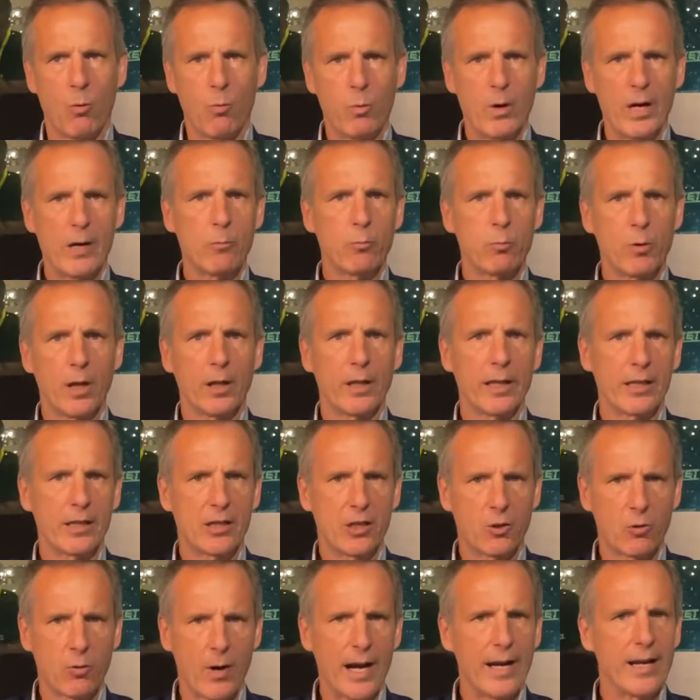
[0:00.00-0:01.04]
we really
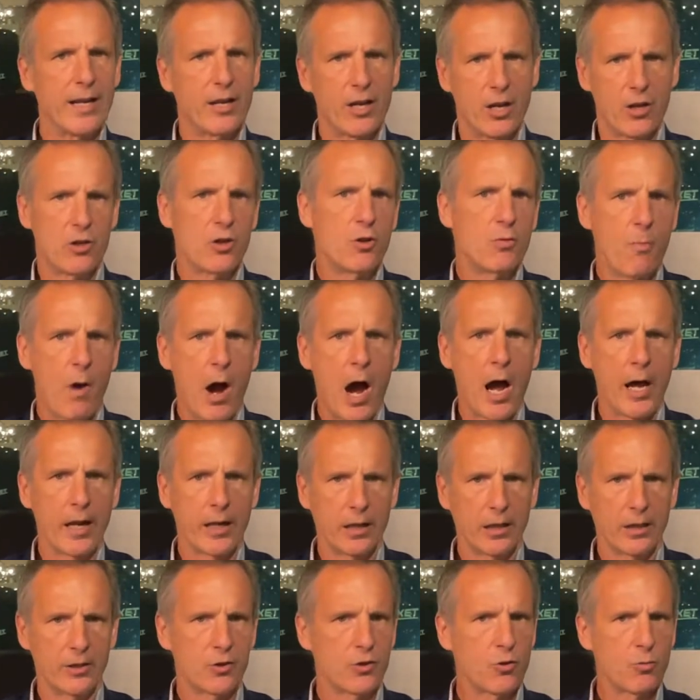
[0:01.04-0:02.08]
created a new
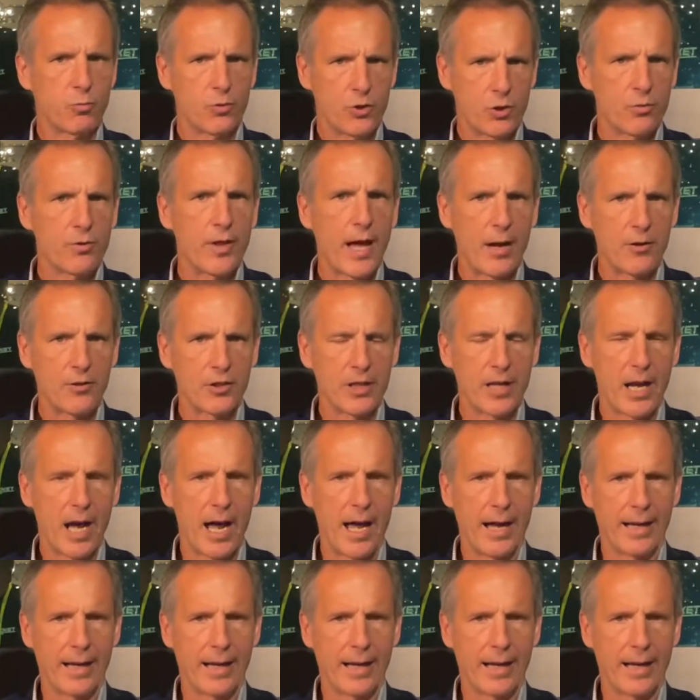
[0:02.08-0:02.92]
model in 2009,